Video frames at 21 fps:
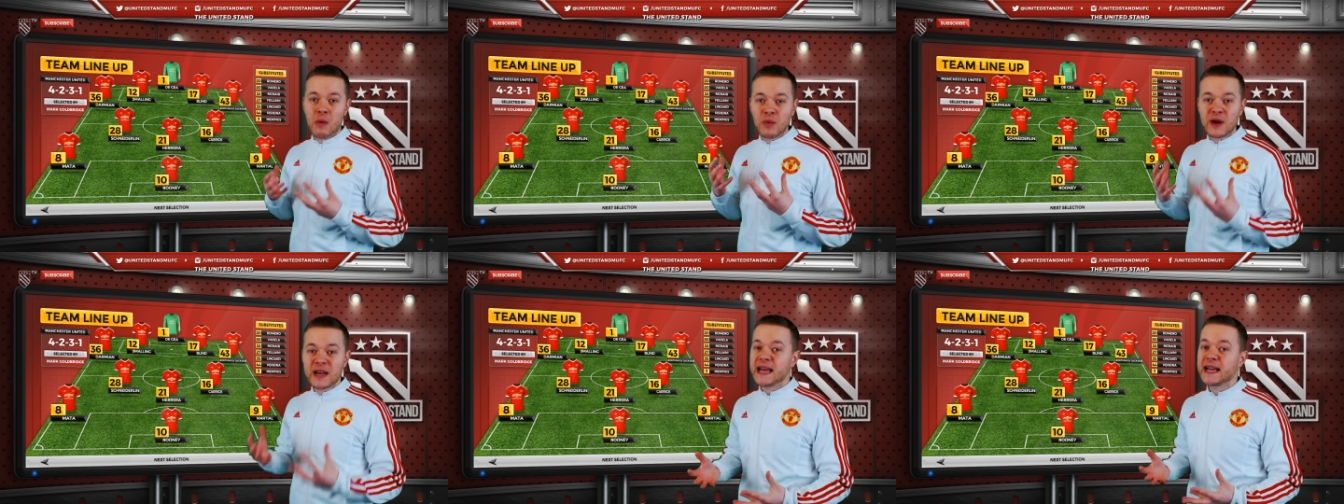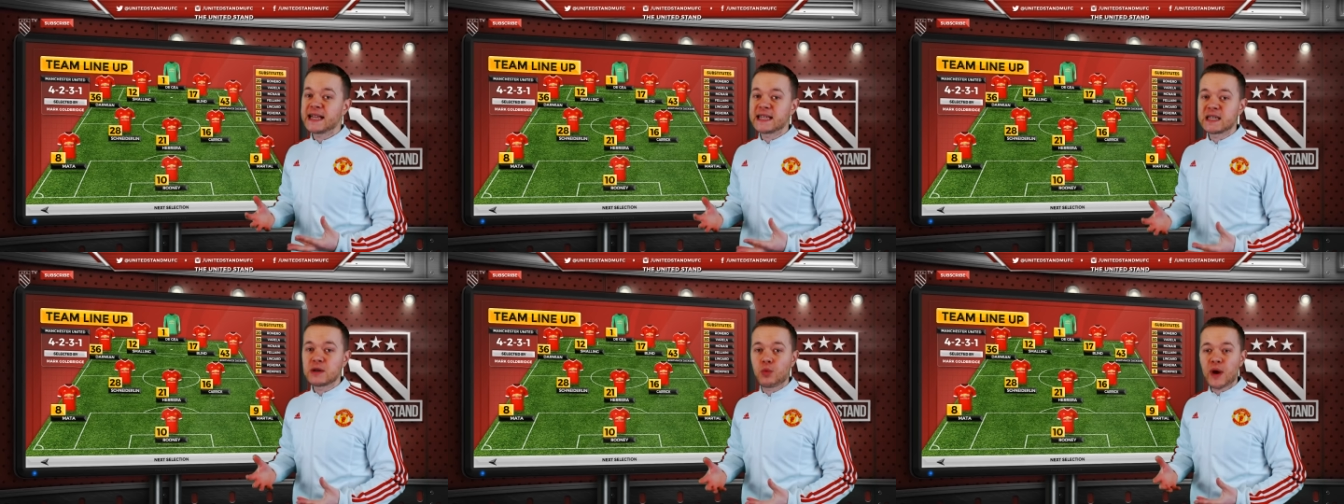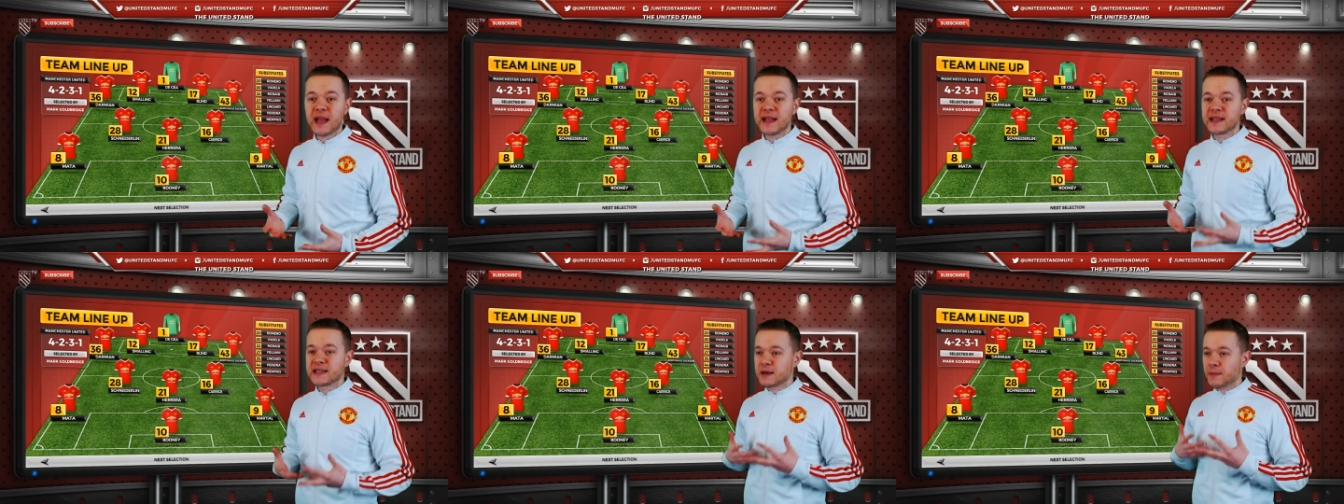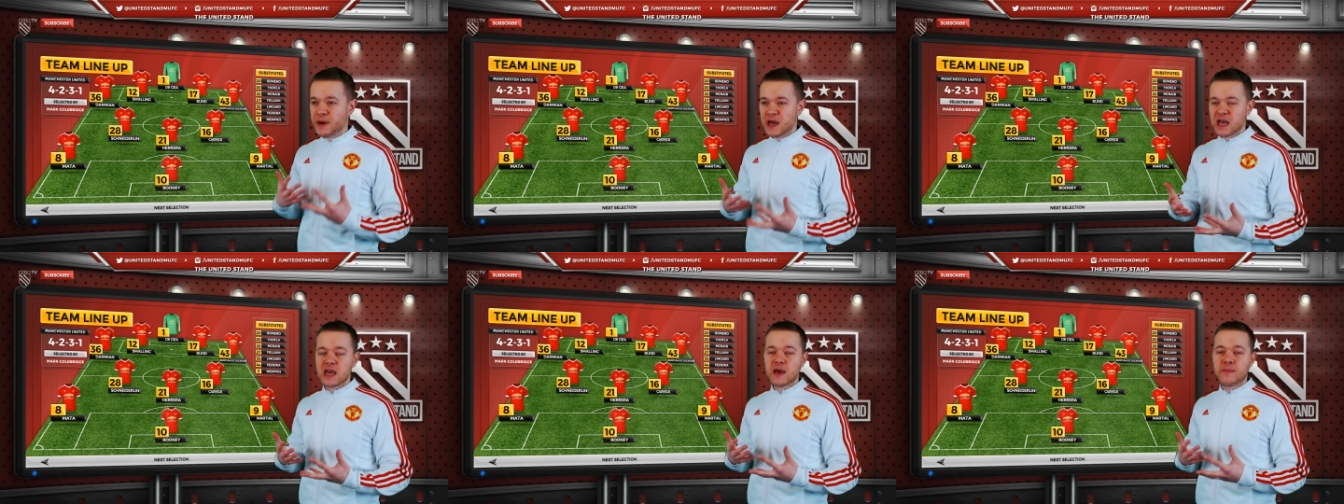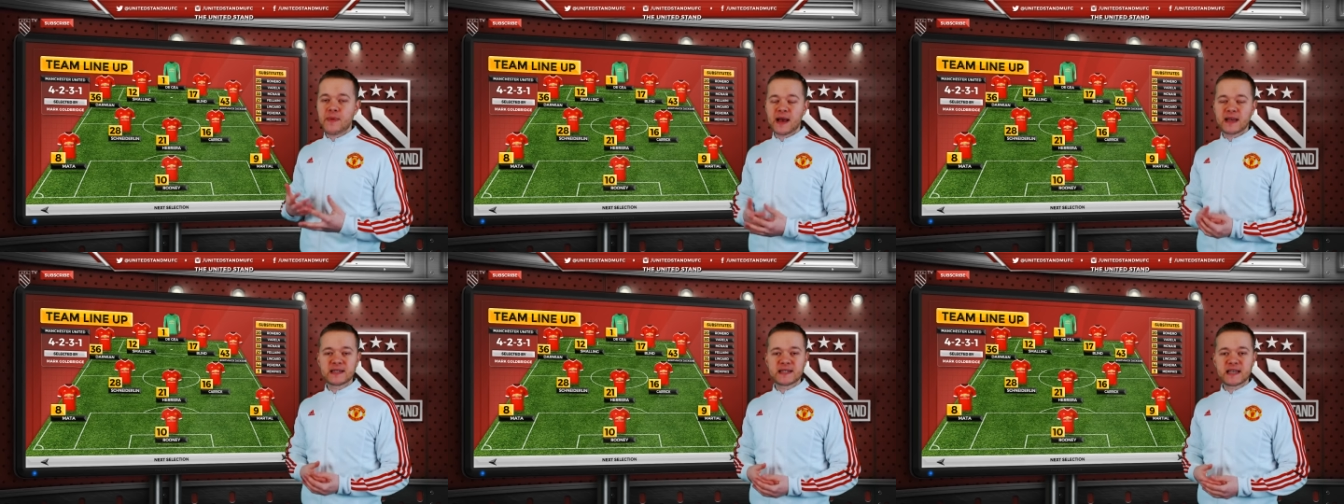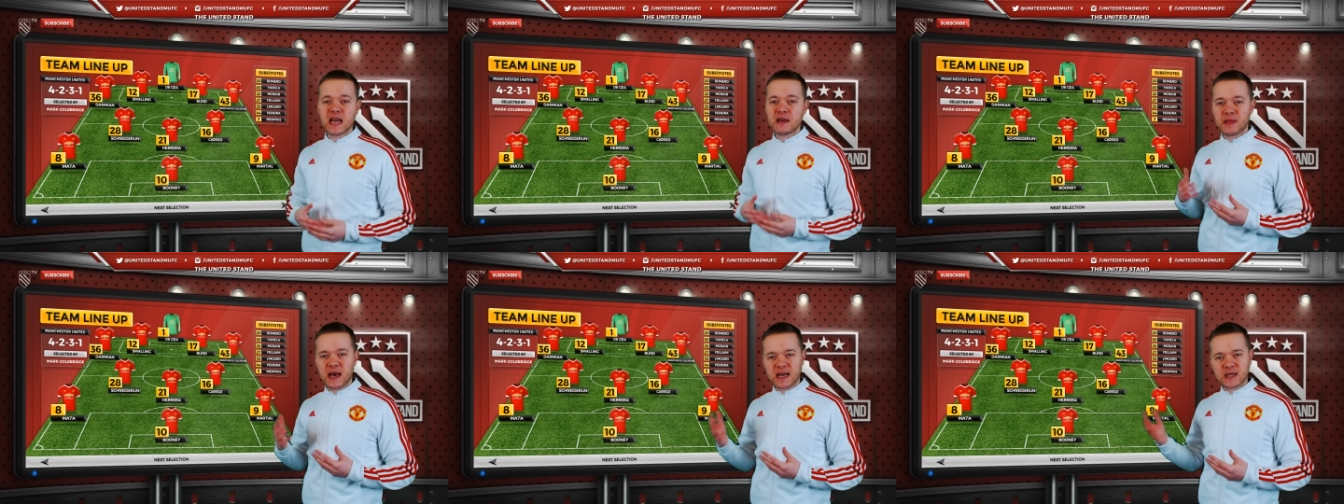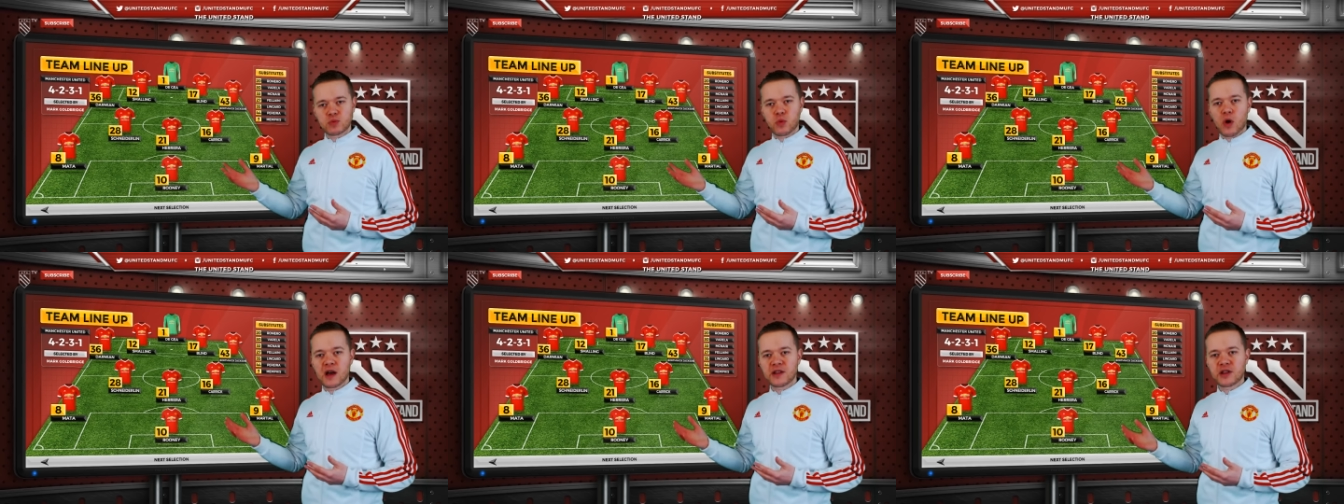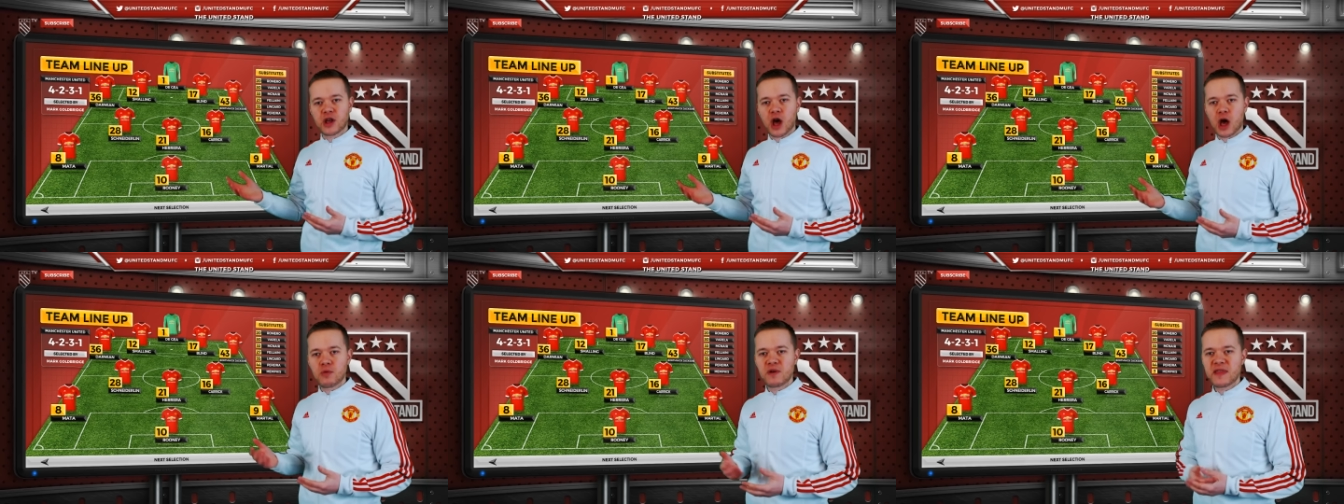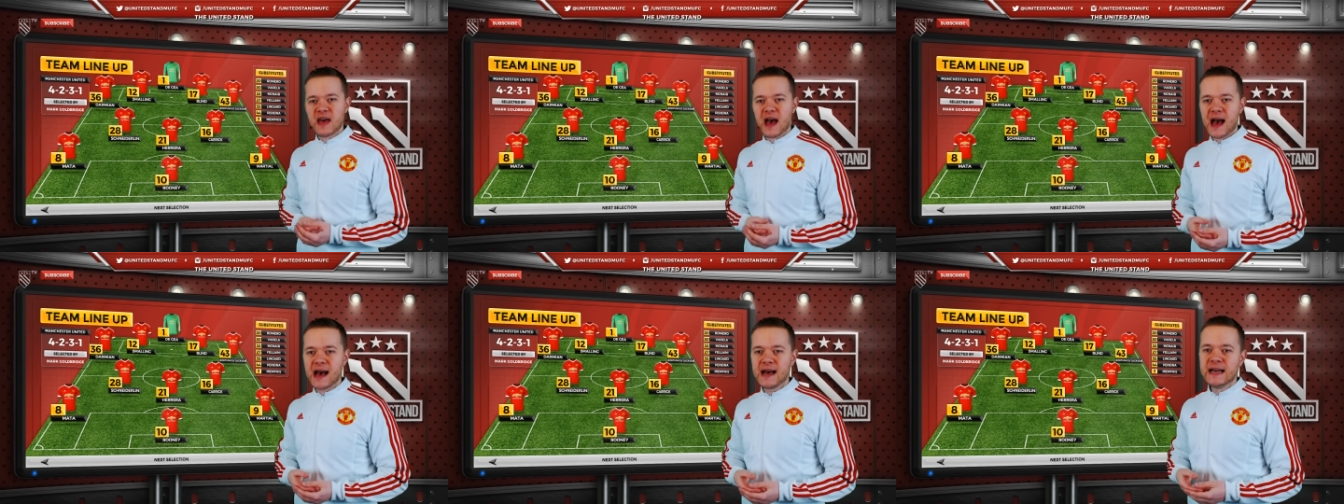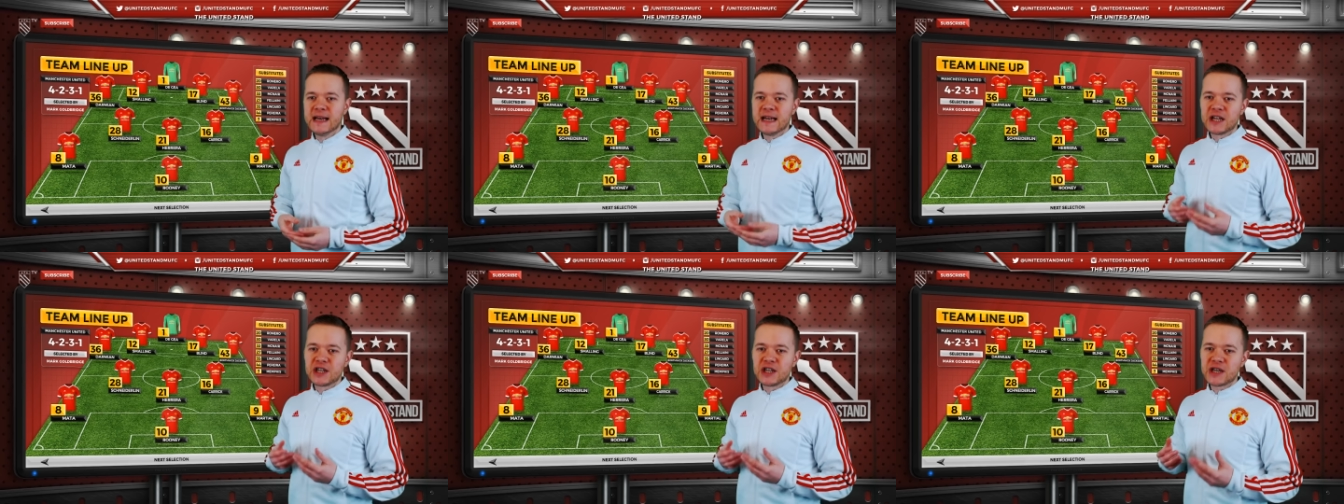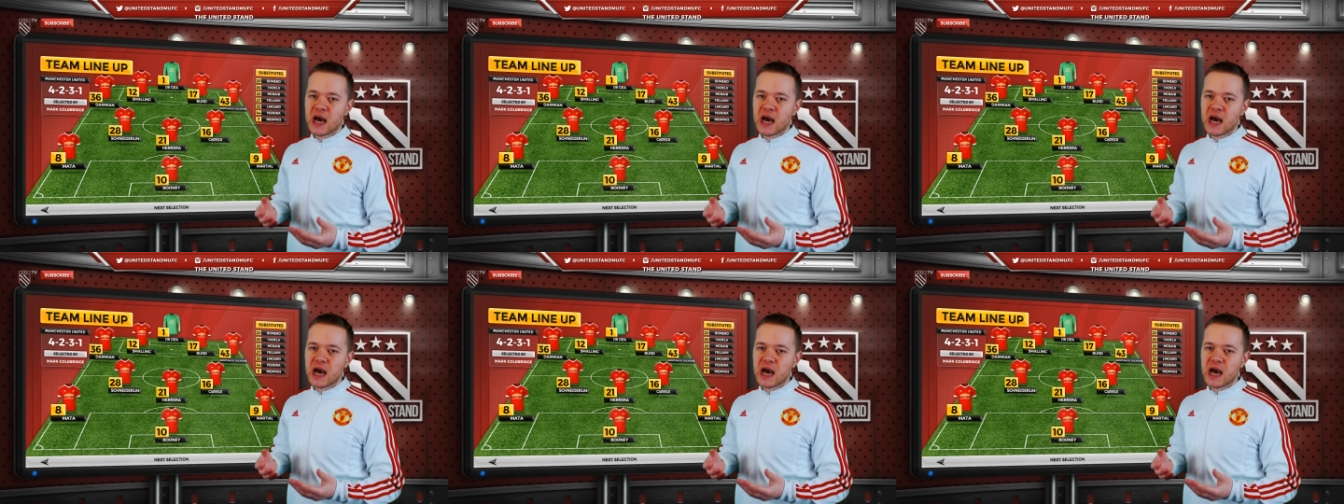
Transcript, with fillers: and we need to win, so pick your best team. That's why I'd go with that.